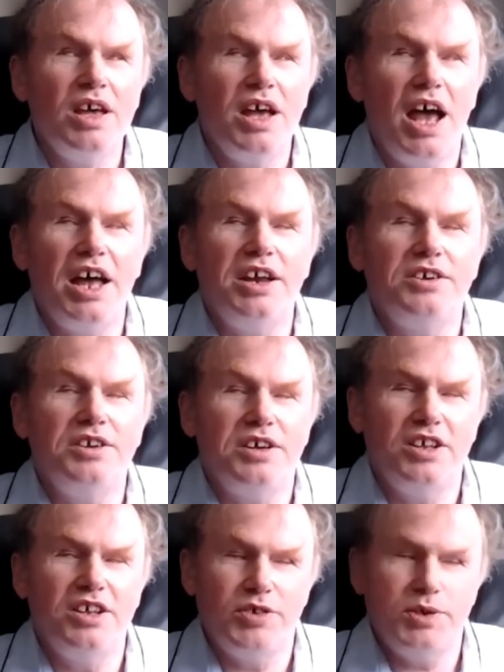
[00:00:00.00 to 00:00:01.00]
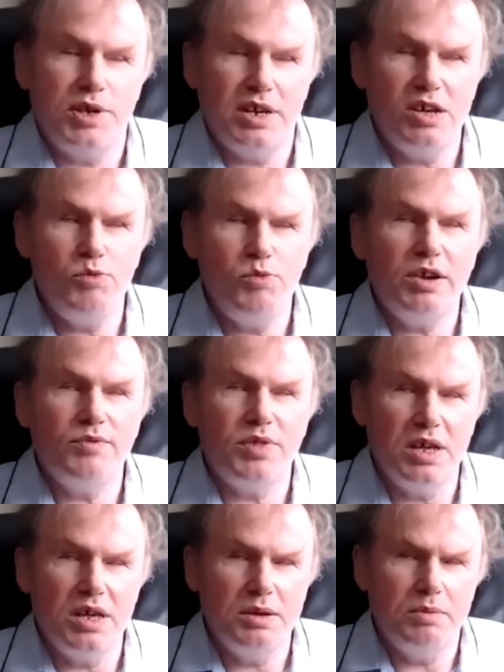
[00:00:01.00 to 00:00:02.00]
And interestingly, one of
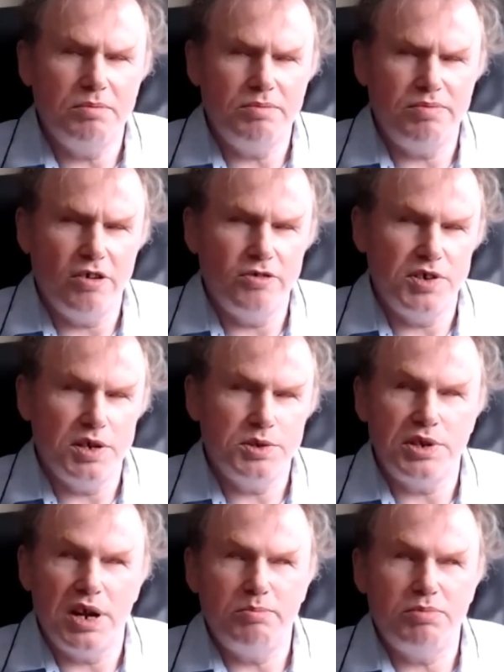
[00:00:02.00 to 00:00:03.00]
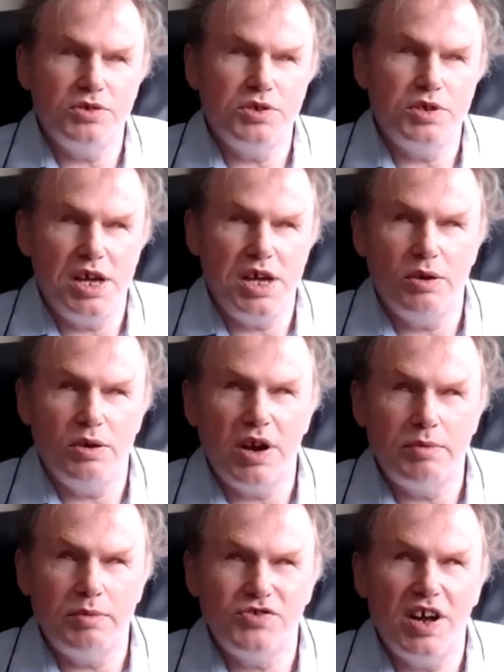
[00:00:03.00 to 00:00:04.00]
the projects that I put together when I
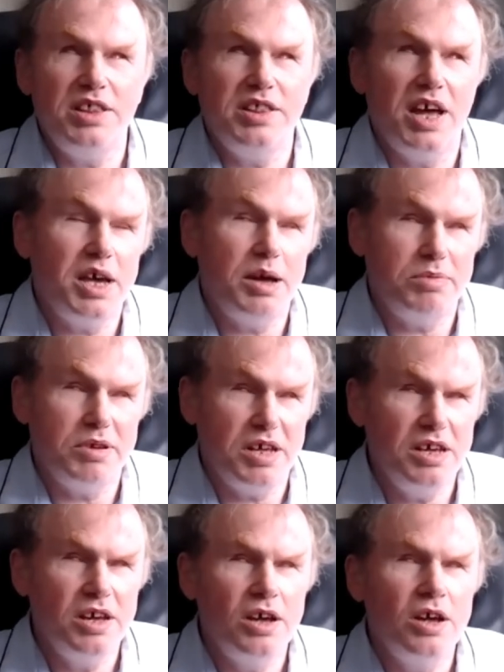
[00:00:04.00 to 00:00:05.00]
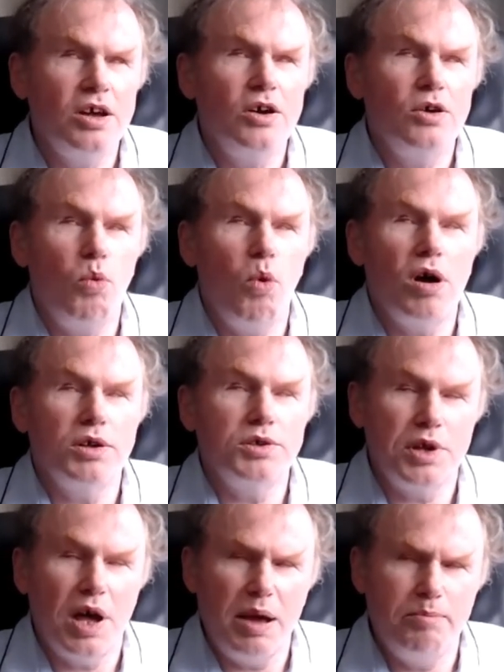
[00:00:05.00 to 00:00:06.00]
was running that company was
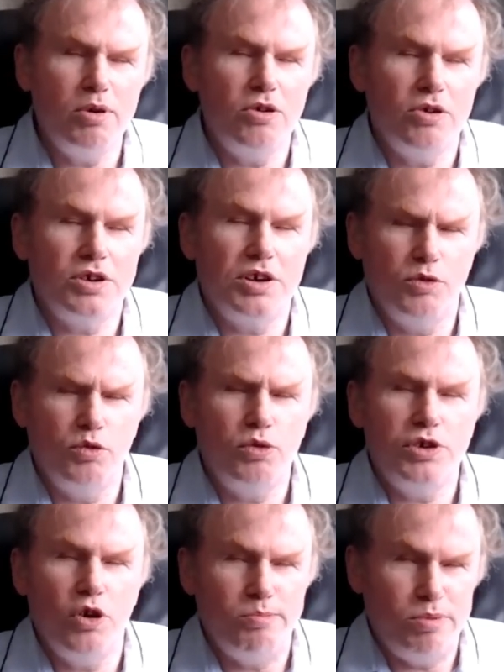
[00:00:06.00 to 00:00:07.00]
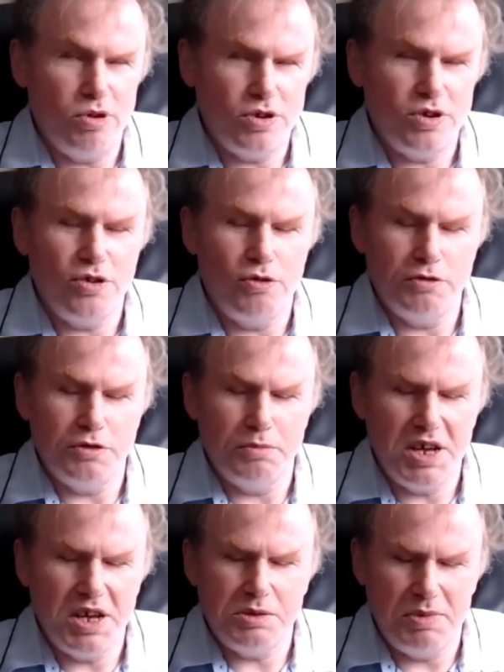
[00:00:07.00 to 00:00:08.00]
a book, an audio book called
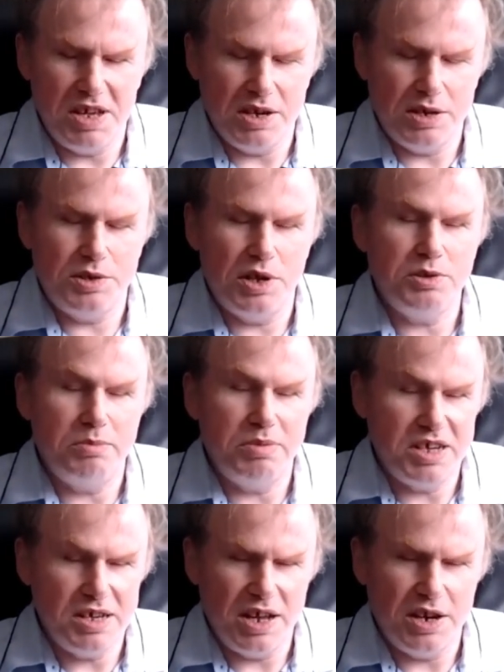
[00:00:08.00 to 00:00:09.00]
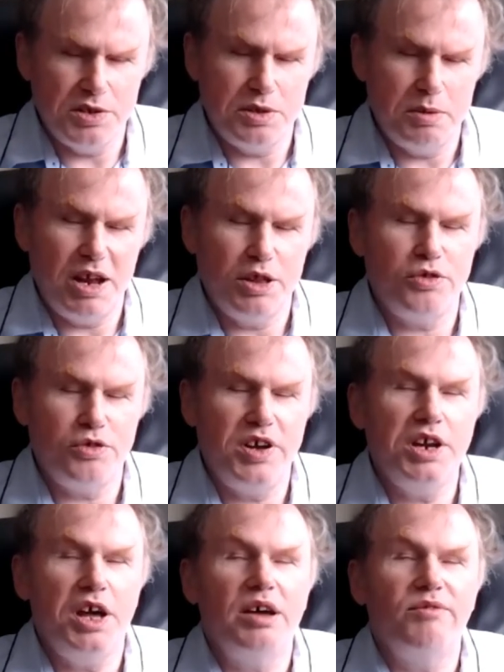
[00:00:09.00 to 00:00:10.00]
Meet Me Accessibly. And it's about a
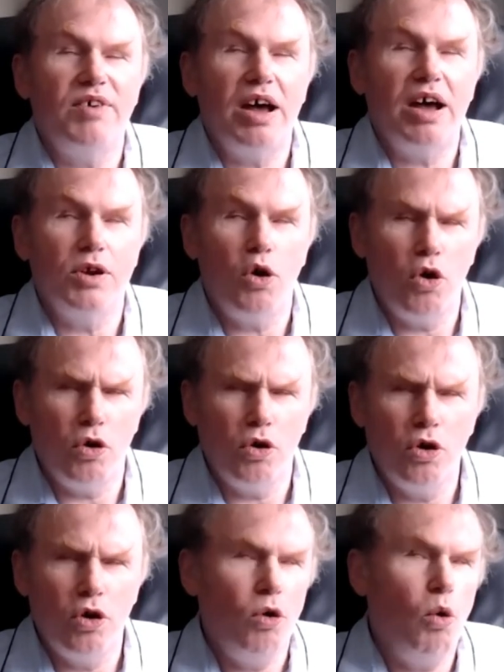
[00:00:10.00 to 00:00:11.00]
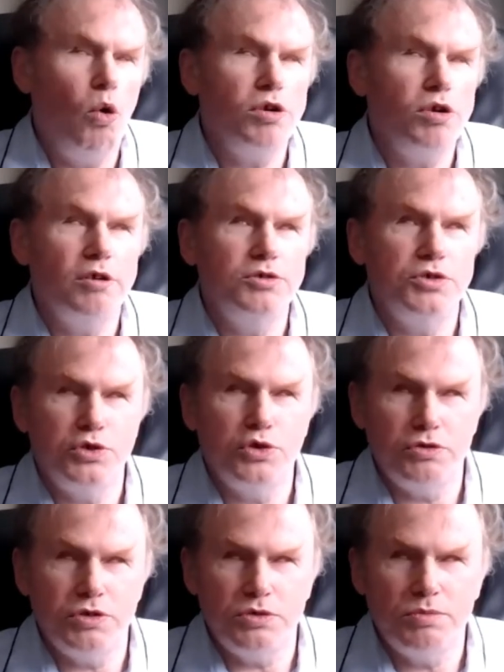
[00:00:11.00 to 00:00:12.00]
3.5-hour long audio
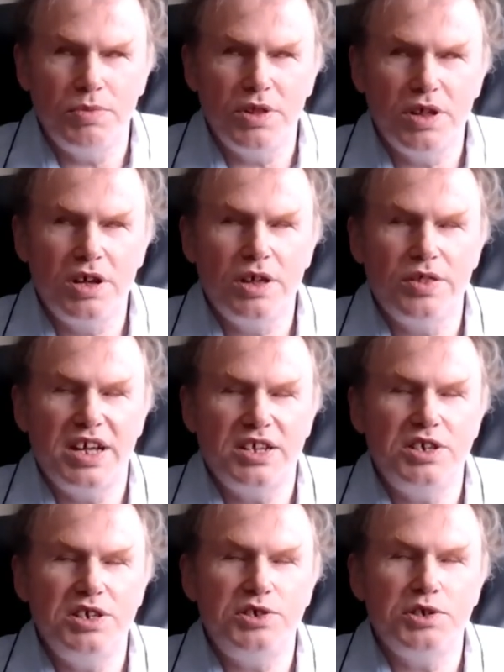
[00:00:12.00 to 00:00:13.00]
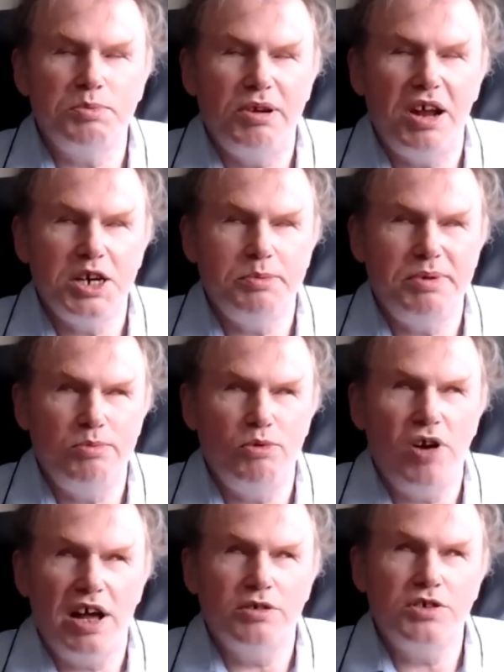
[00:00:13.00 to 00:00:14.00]
tutorial that teaches blind people
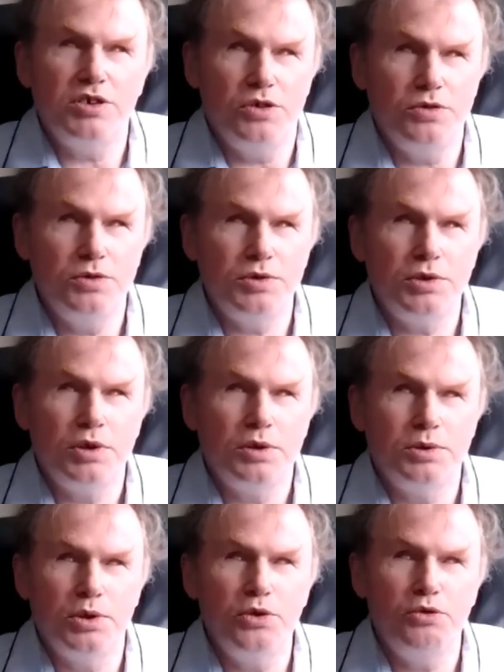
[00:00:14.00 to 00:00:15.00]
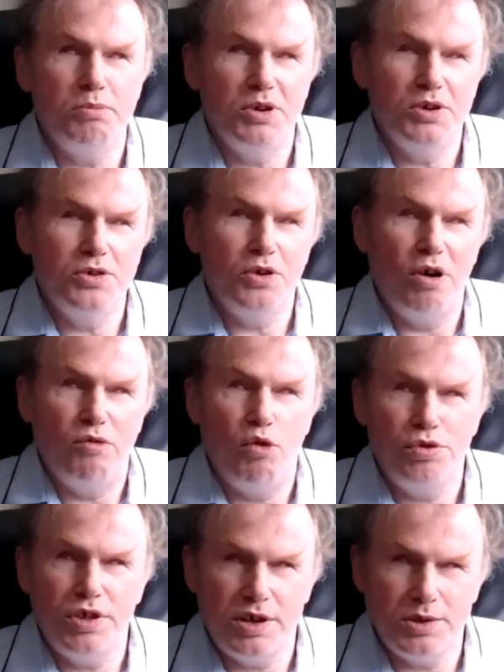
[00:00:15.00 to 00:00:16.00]
how to use Zoom, of all
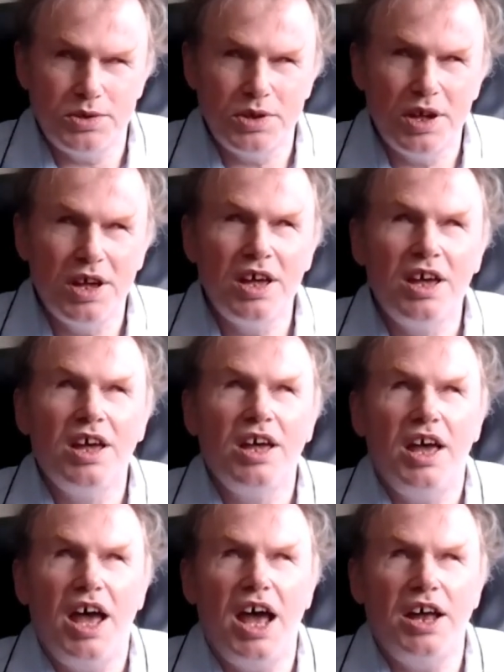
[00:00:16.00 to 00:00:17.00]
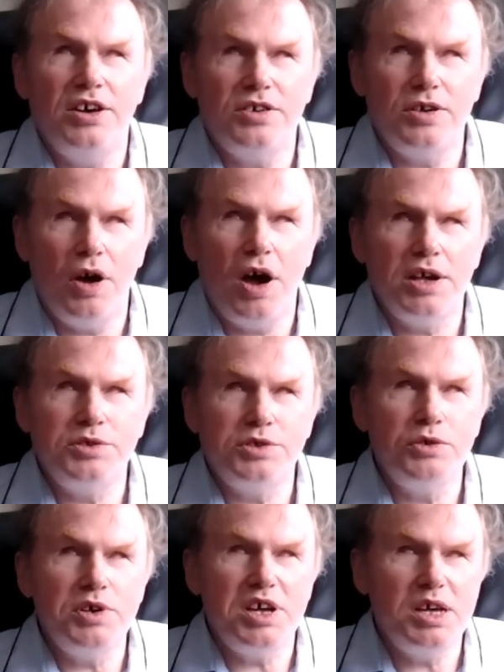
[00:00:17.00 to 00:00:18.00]
things. And I
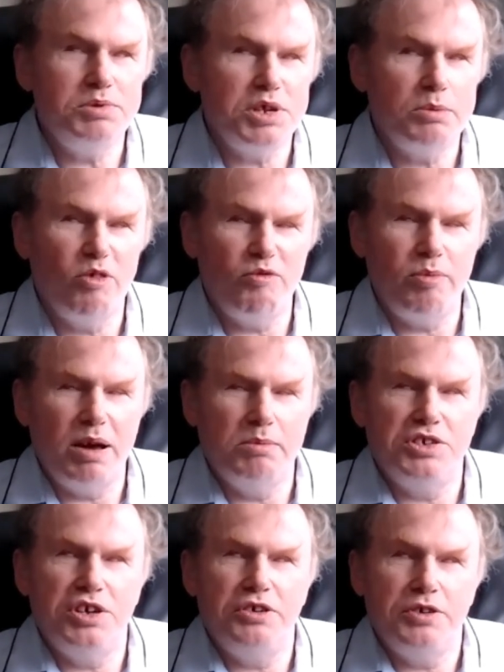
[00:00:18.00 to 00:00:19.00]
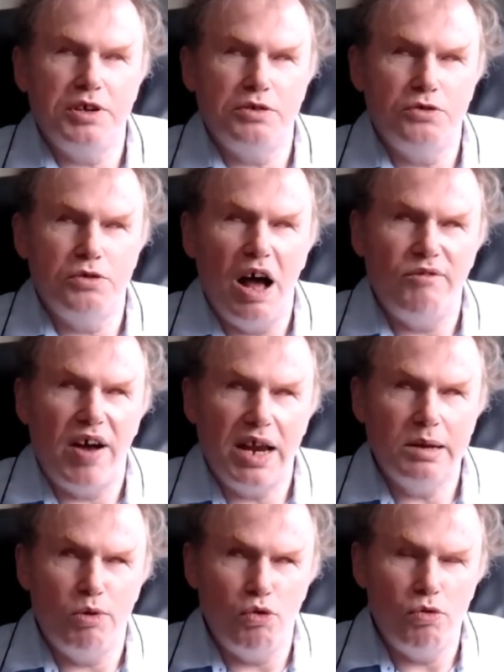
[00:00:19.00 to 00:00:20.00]
still keep some of my material
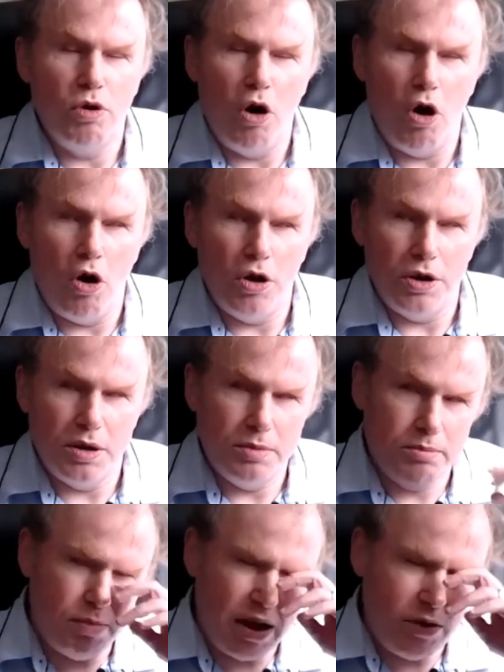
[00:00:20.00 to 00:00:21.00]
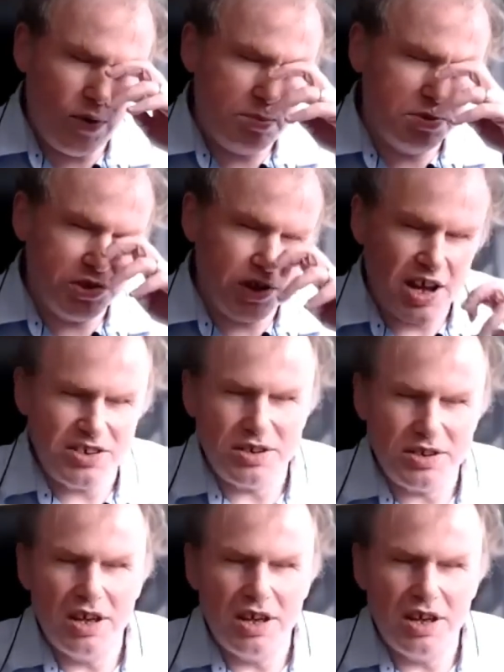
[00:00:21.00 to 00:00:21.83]
available on my website.